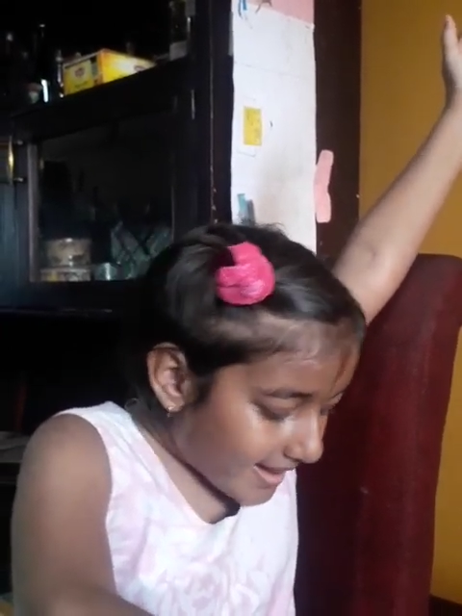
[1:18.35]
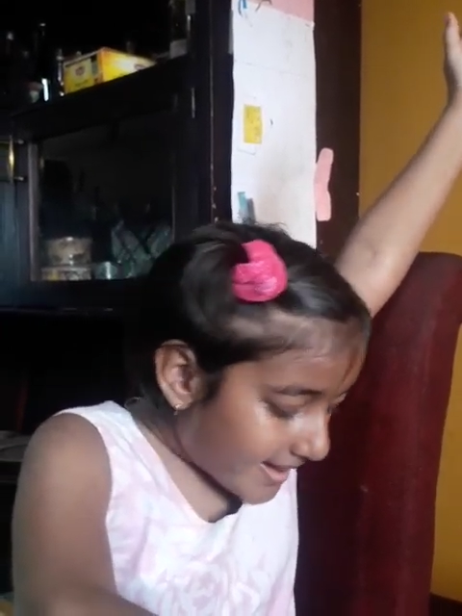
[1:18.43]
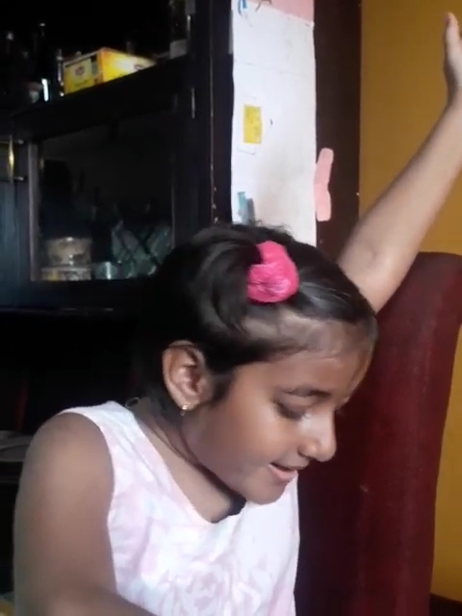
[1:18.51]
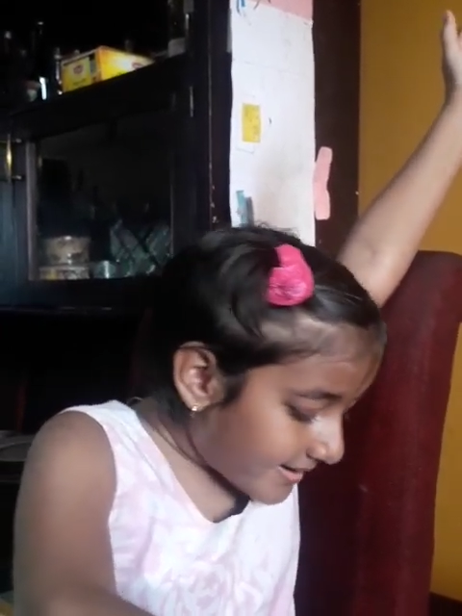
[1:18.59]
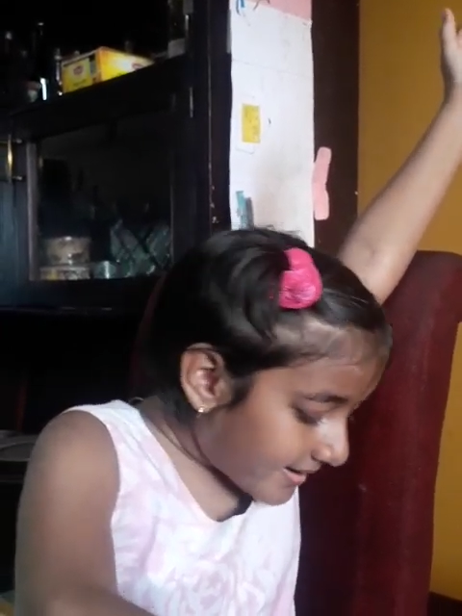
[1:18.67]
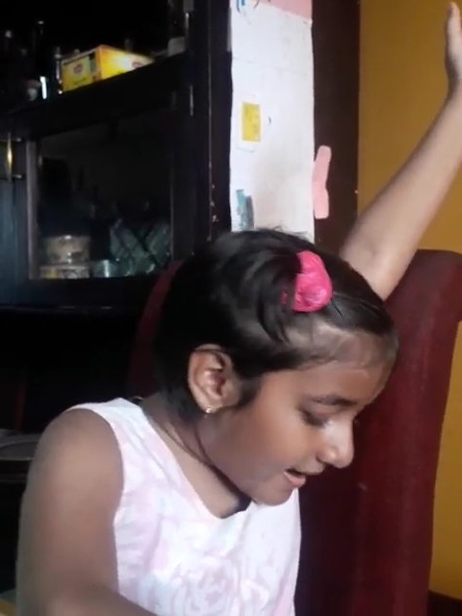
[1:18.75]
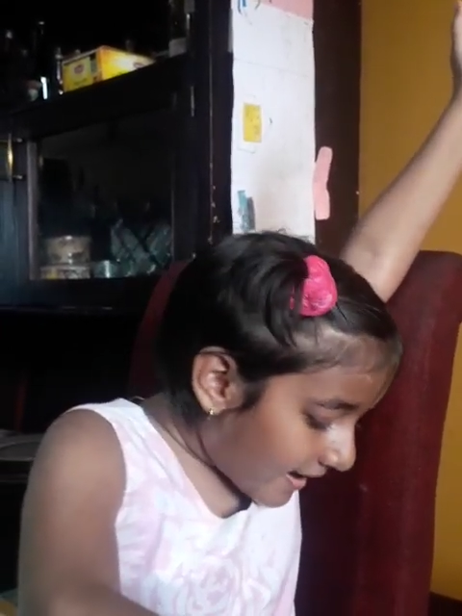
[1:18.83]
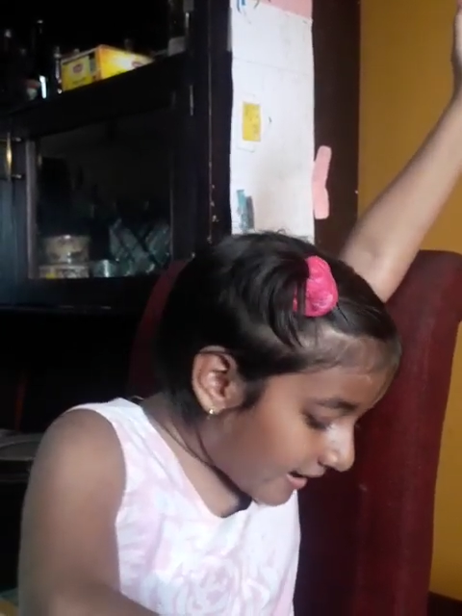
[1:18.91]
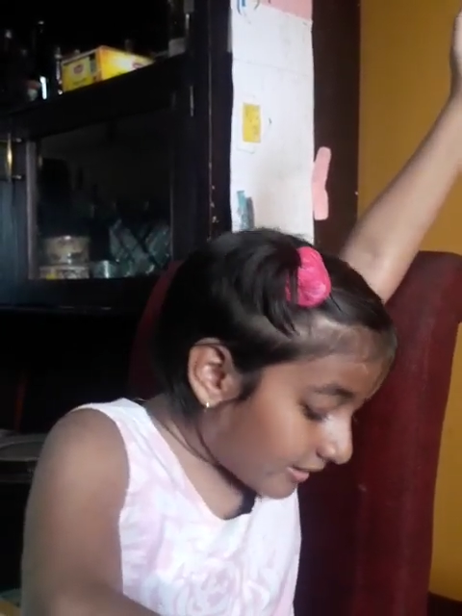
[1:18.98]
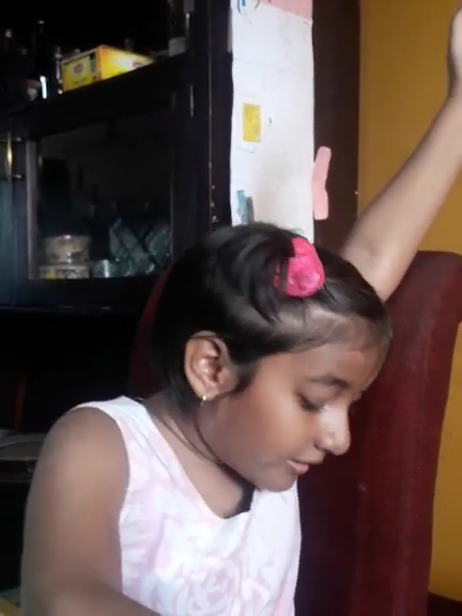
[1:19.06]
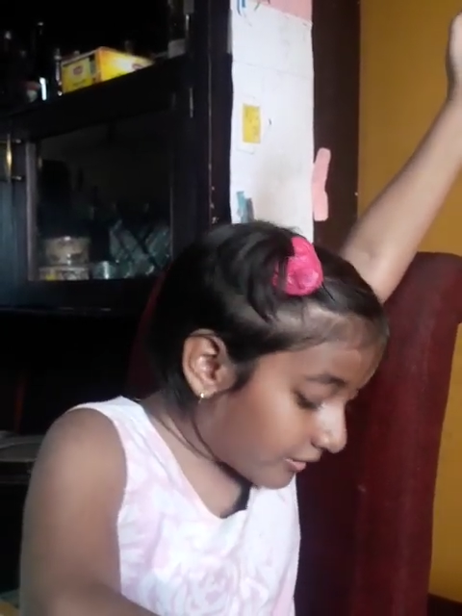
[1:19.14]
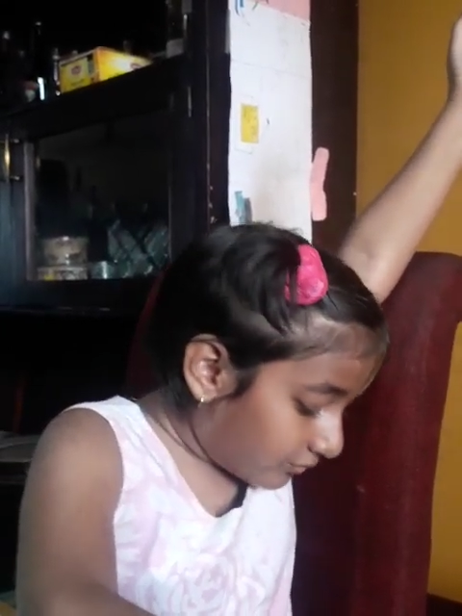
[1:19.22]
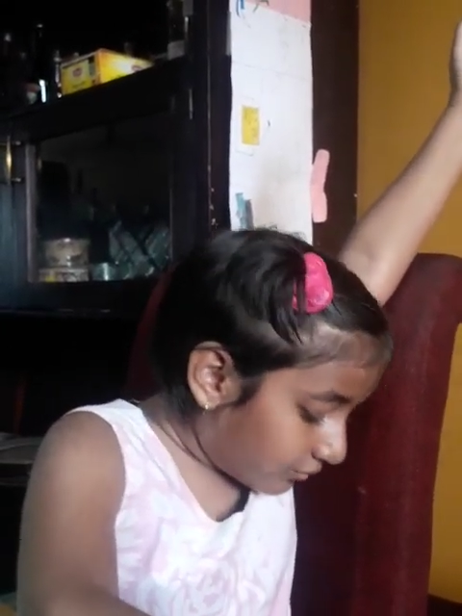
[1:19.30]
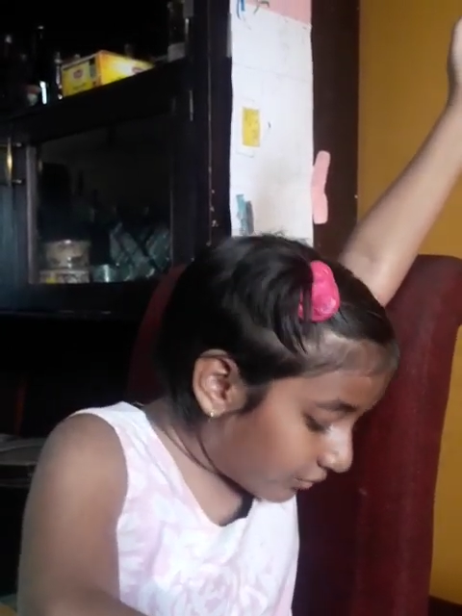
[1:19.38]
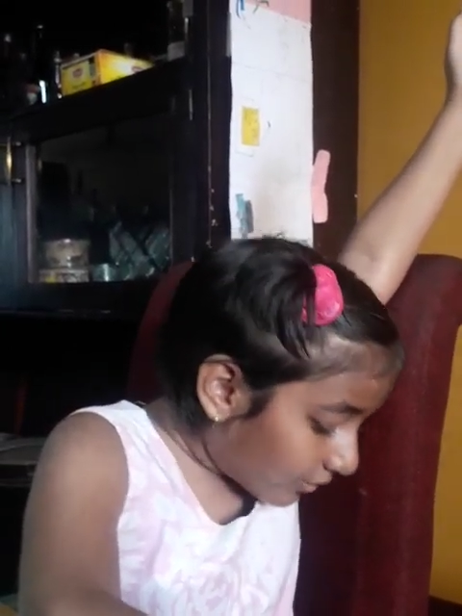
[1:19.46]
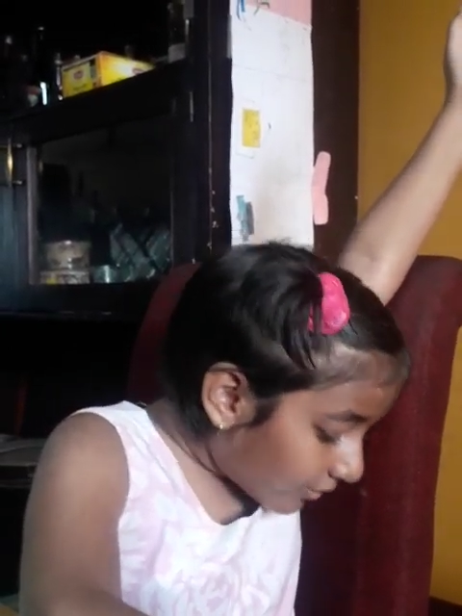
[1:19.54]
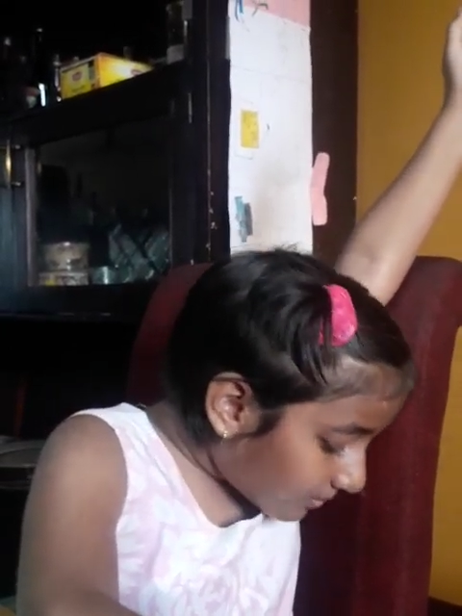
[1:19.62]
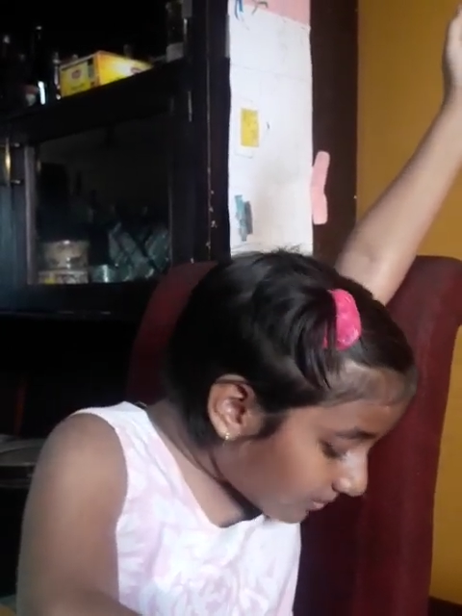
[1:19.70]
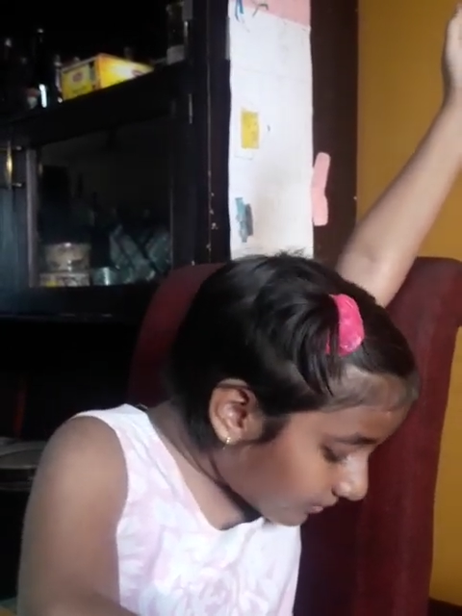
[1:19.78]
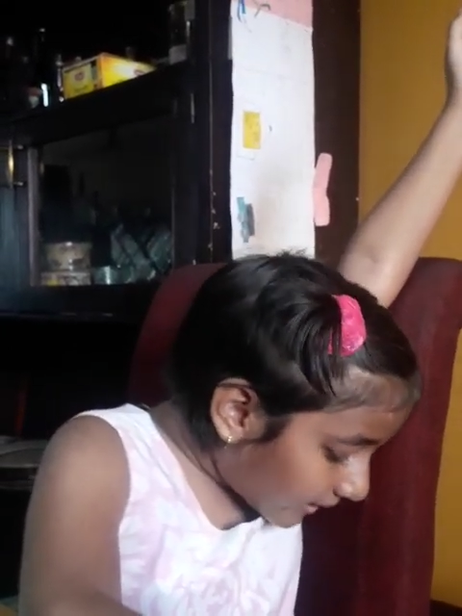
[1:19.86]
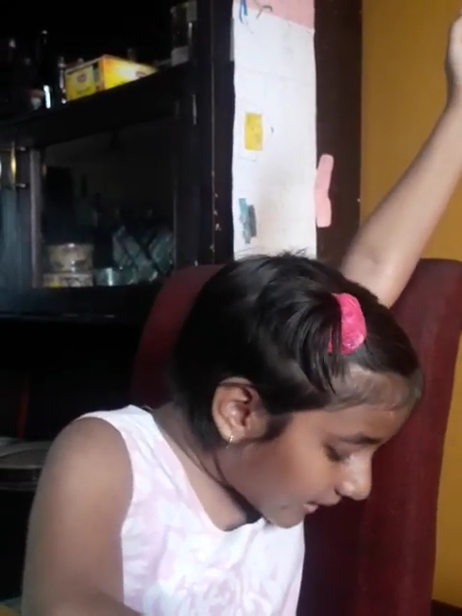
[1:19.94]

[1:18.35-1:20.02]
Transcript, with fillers: in a room